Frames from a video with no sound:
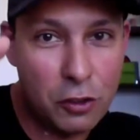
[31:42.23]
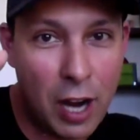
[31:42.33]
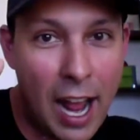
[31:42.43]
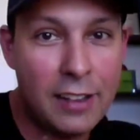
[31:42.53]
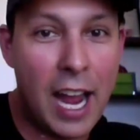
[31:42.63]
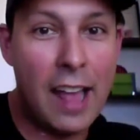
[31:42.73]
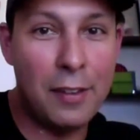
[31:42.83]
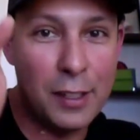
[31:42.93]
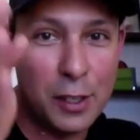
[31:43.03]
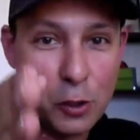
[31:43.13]

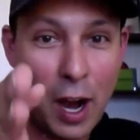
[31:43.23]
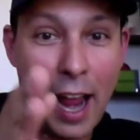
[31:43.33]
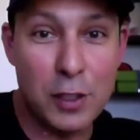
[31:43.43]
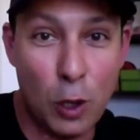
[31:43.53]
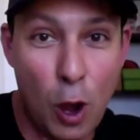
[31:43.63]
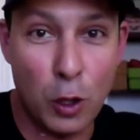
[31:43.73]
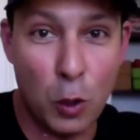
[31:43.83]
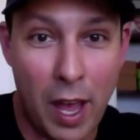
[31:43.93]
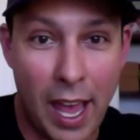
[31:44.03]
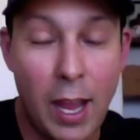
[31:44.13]
dive-ins, and drives along the
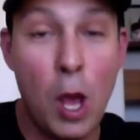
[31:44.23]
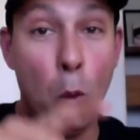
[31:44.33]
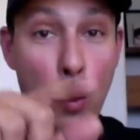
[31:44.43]
way,